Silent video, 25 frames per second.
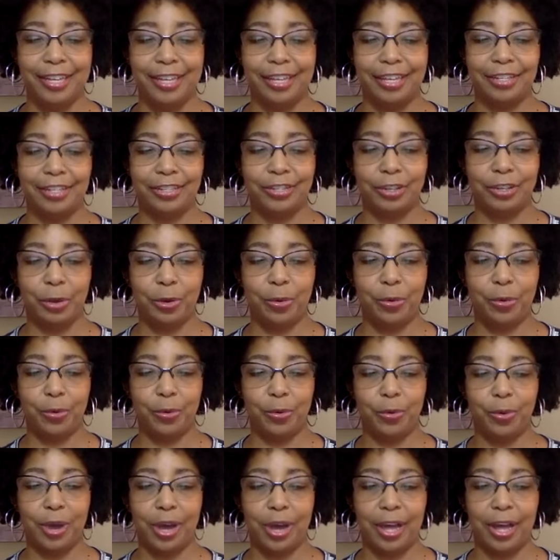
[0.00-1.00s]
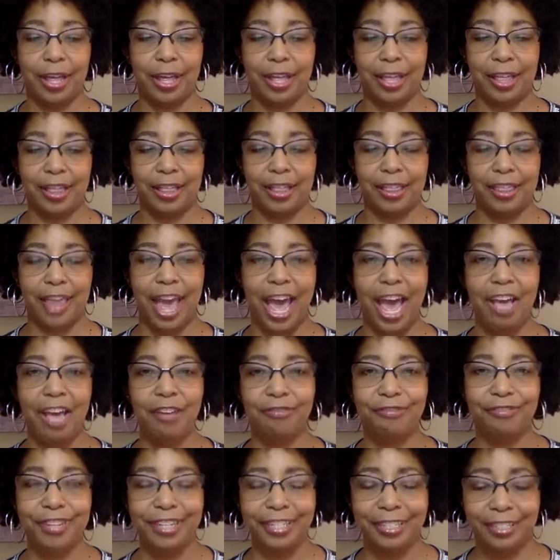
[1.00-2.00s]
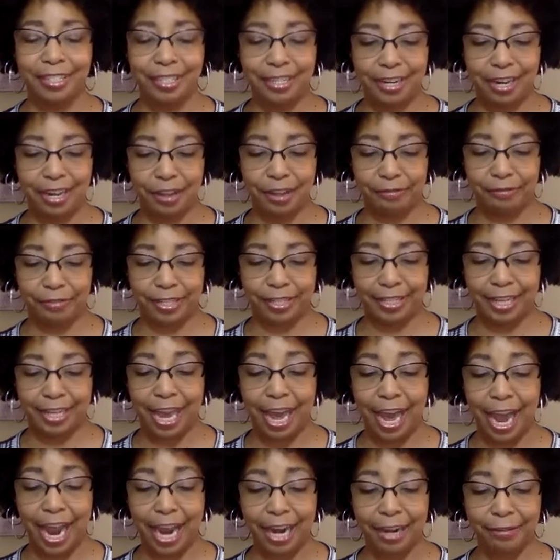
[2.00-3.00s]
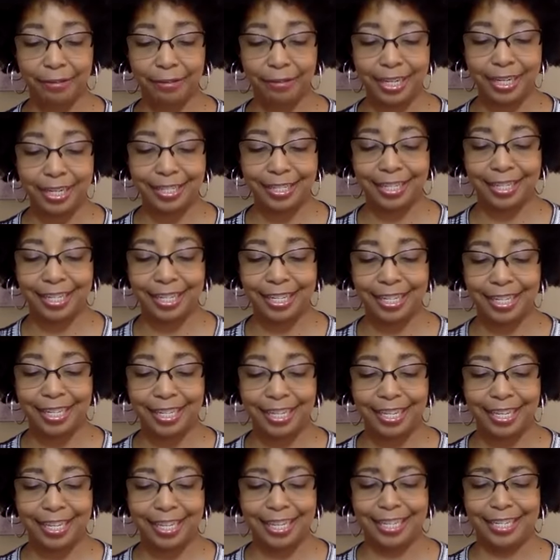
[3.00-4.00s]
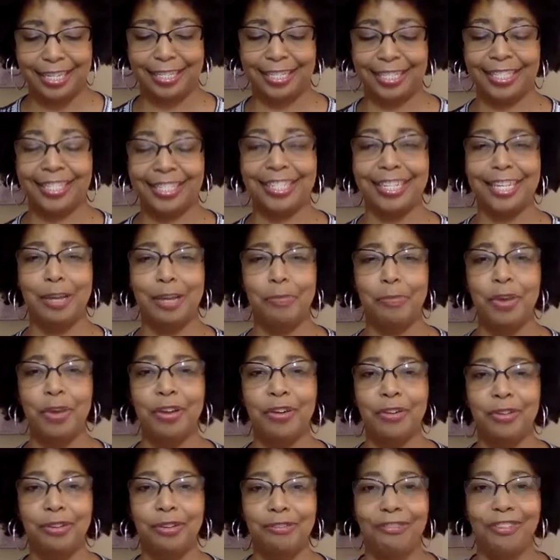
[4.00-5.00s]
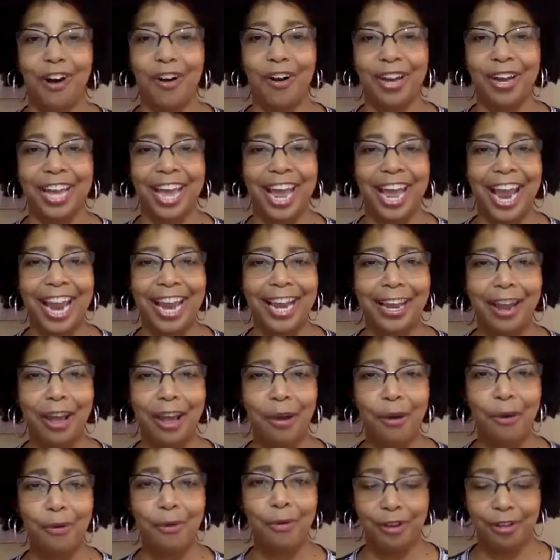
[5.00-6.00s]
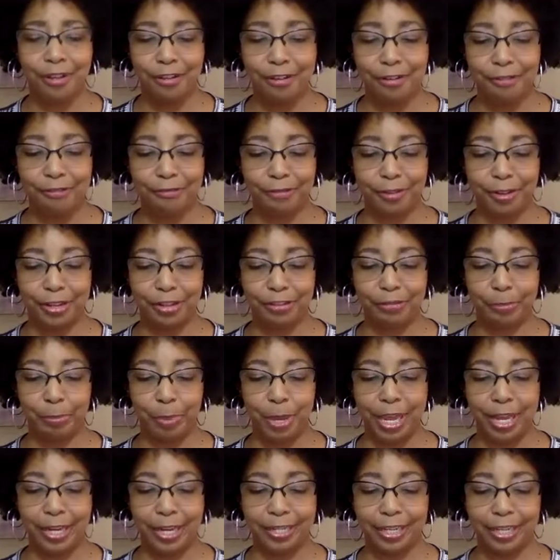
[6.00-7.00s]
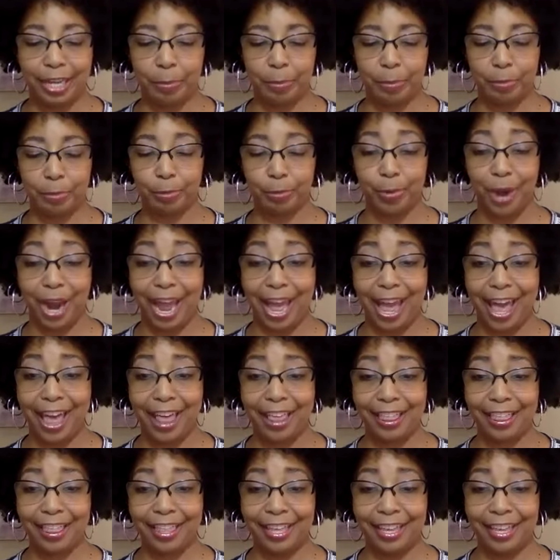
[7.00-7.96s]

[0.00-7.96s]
So, that vision of a tyrant sleeping on a volcano full of pent up wrath